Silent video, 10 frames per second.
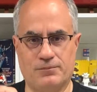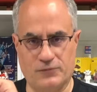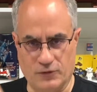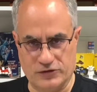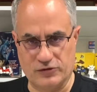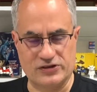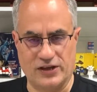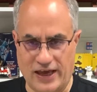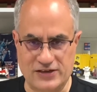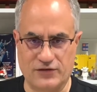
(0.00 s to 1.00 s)
which was the
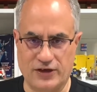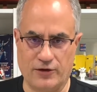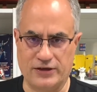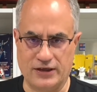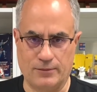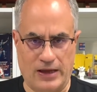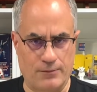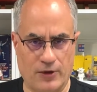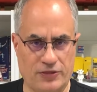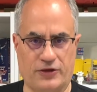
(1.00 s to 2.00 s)
last video I did about a
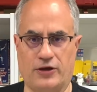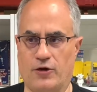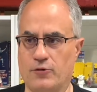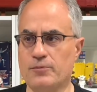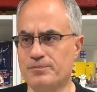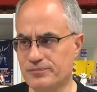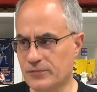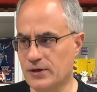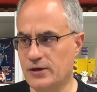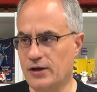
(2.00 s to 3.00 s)
month ago,
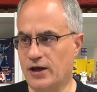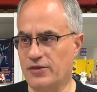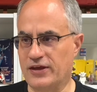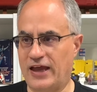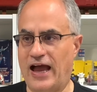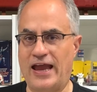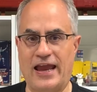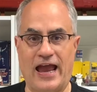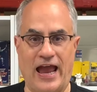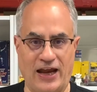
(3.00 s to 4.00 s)
the guy
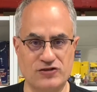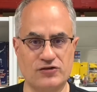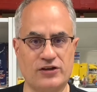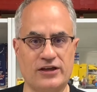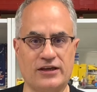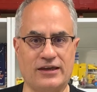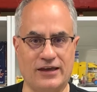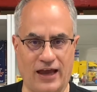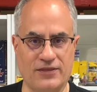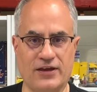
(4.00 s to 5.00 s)
actually
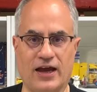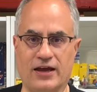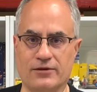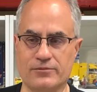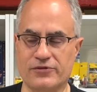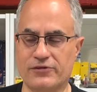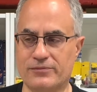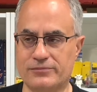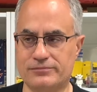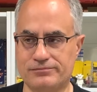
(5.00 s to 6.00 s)
got the items,
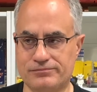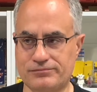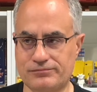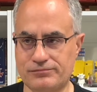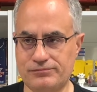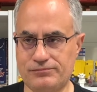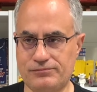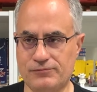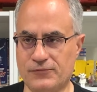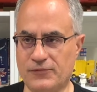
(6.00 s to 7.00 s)

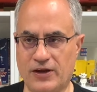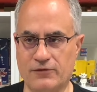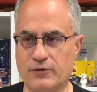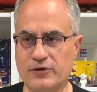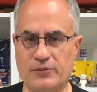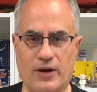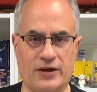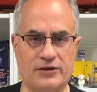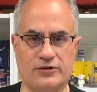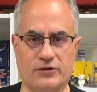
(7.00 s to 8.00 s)
never
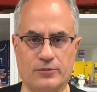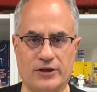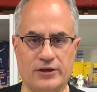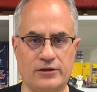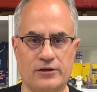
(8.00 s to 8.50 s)
responded to me.